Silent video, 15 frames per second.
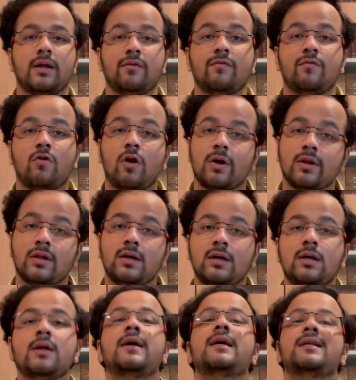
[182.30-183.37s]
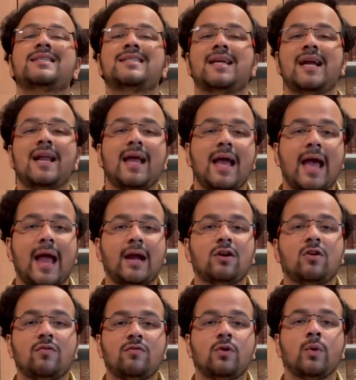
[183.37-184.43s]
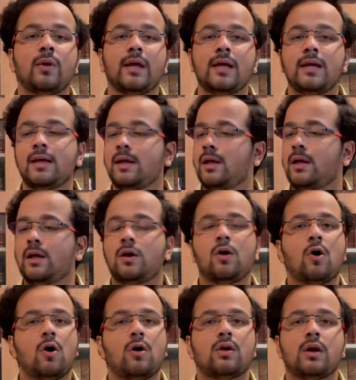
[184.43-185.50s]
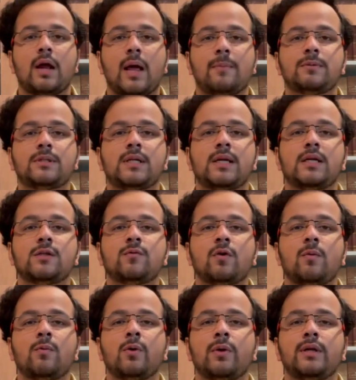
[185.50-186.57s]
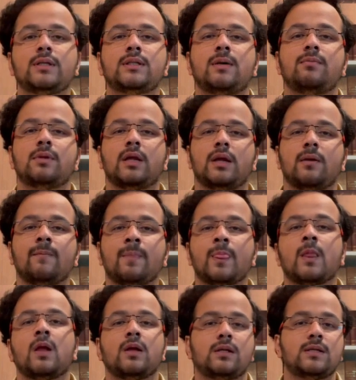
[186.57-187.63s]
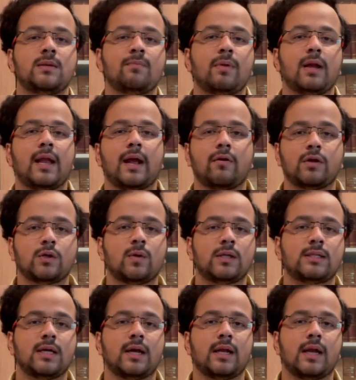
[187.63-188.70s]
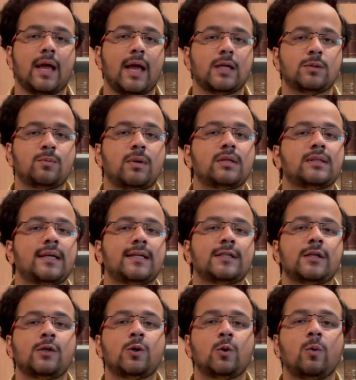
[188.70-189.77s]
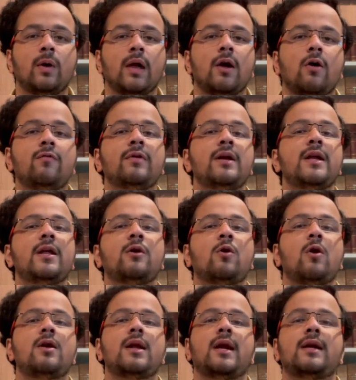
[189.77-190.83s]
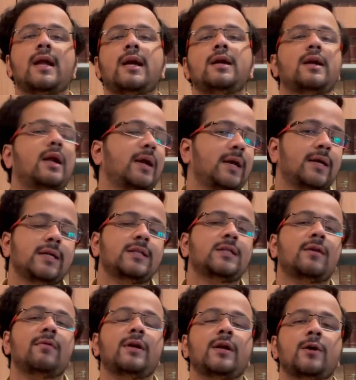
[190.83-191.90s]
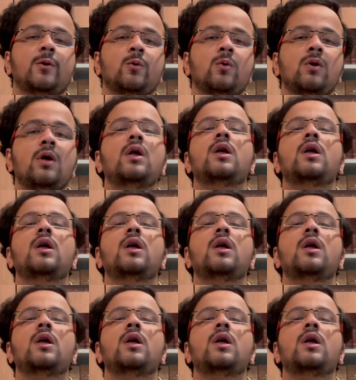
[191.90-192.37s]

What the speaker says: for the said act of doing or abstinence from doing something. Simple language. Once again, as per section 2A of Indian Contract Act 1872,